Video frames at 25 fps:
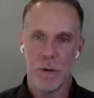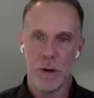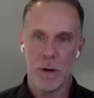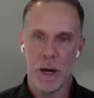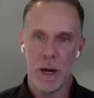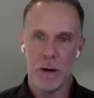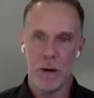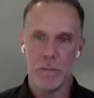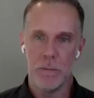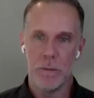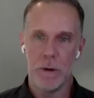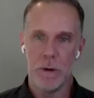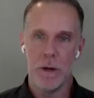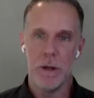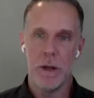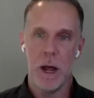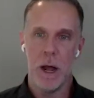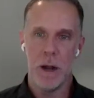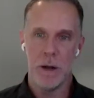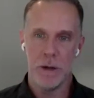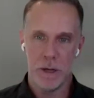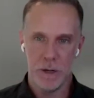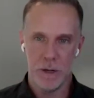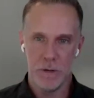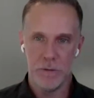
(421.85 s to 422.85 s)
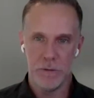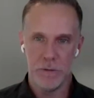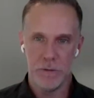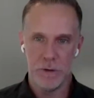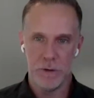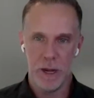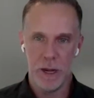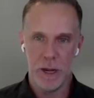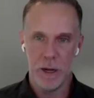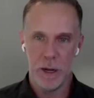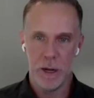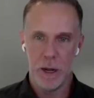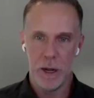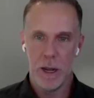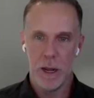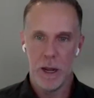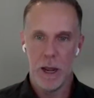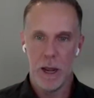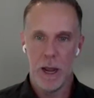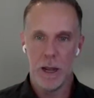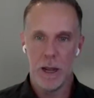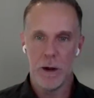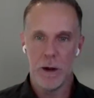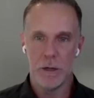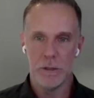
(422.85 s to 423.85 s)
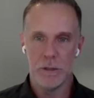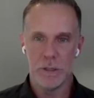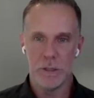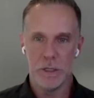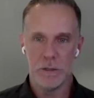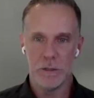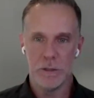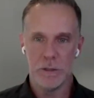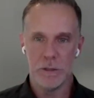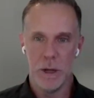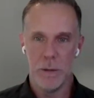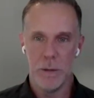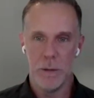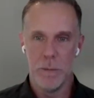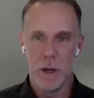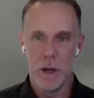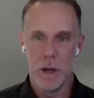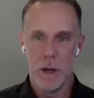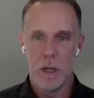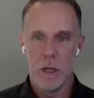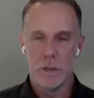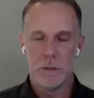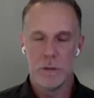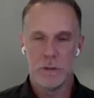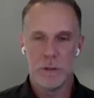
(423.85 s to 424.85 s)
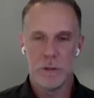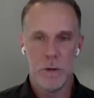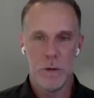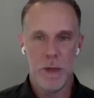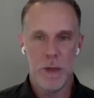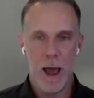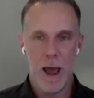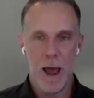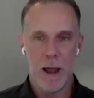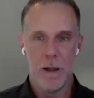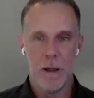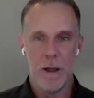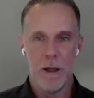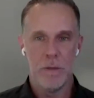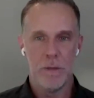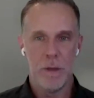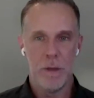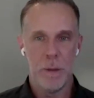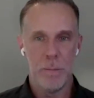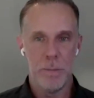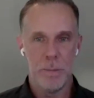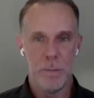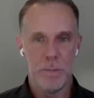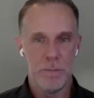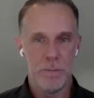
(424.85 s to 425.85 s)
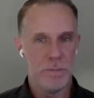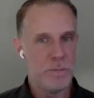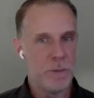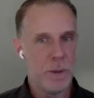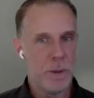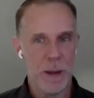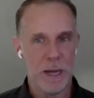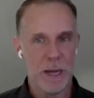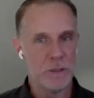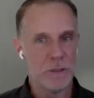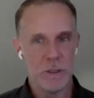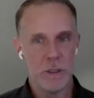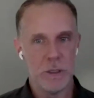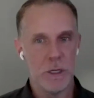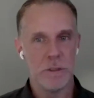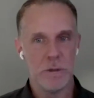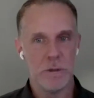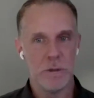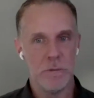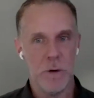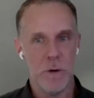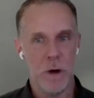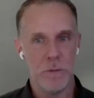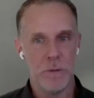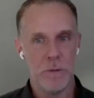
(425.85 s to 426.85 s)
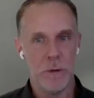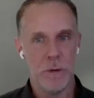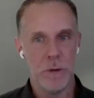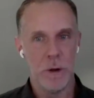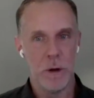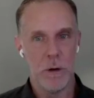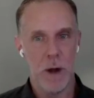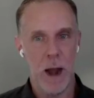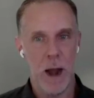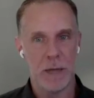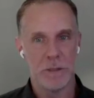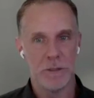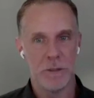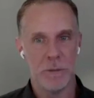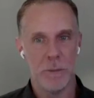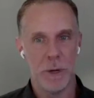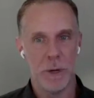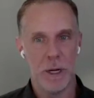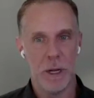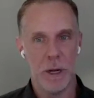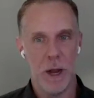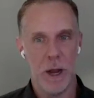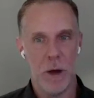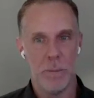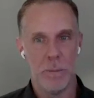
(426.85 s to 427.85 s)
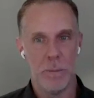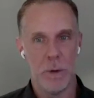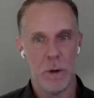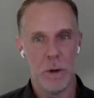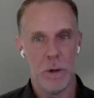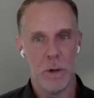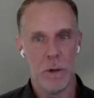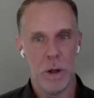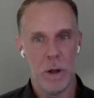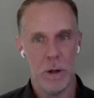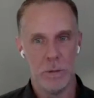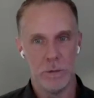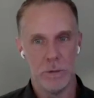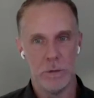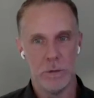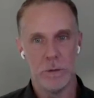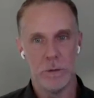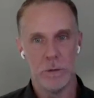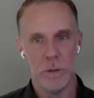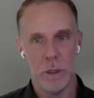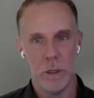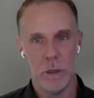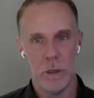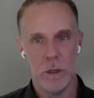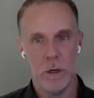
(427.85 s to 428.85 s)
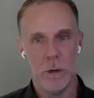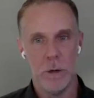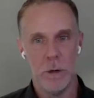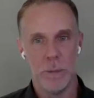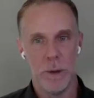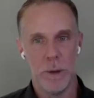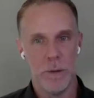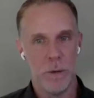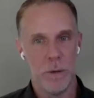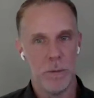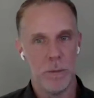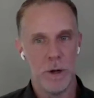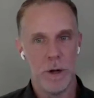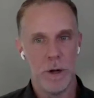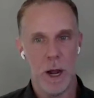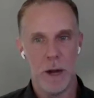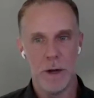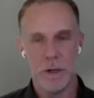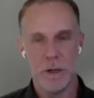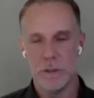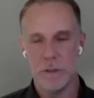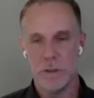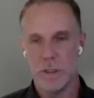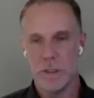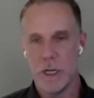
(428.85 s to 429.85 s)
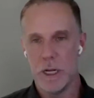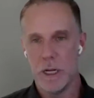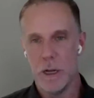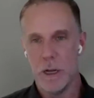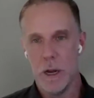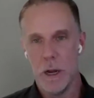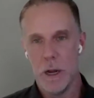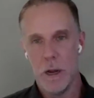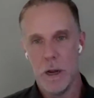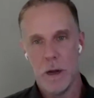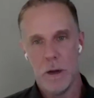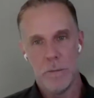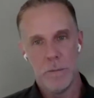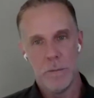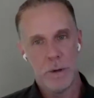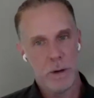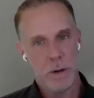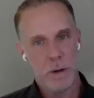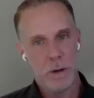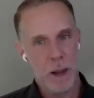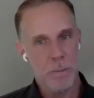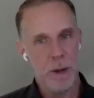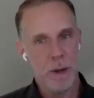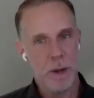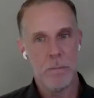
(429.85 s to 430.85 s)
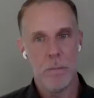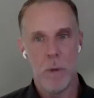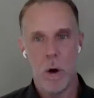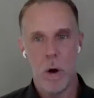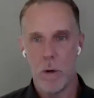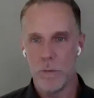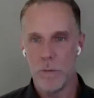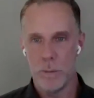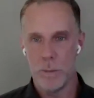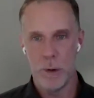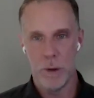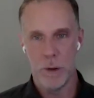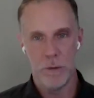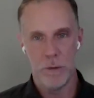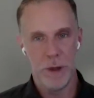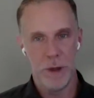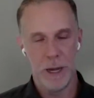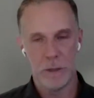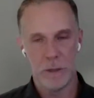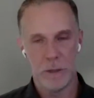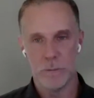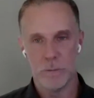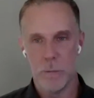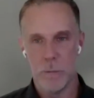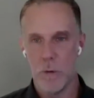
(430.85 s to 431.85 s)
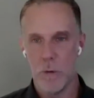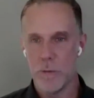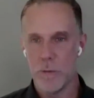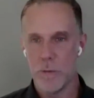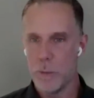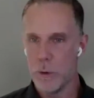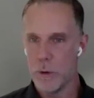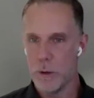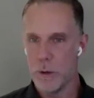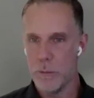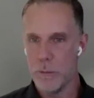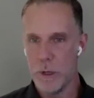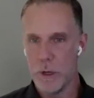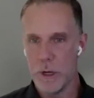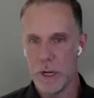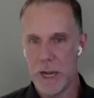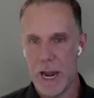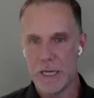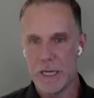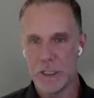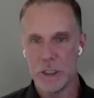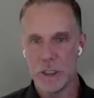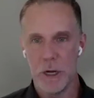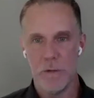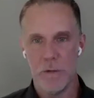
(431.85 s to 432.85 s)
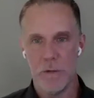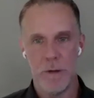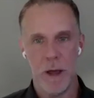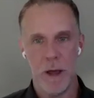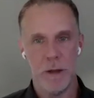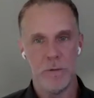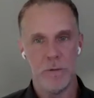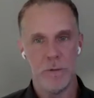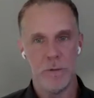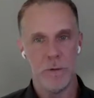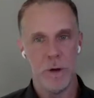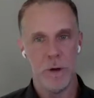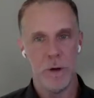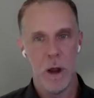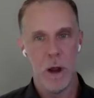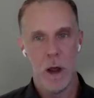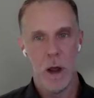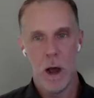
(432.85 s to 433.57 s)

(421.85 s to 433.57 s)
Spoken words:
create redundancy in our system so that the patient doesn't fall through the cracks and we can help close the loop? And the redundancy can be multiple things: multiple communication events,